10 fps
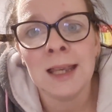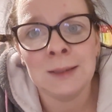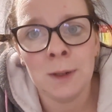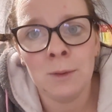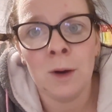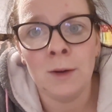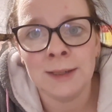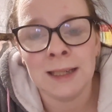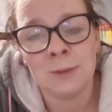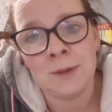It's been a
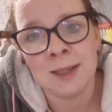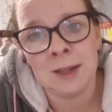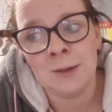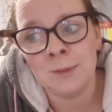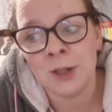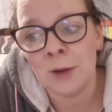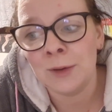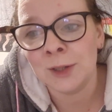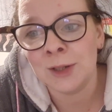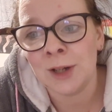while since we've seen them, so
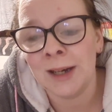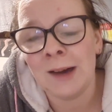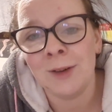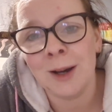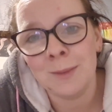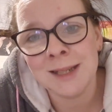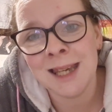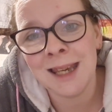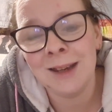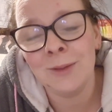it was good to go and have a cup of
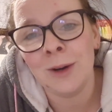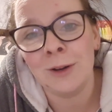tea,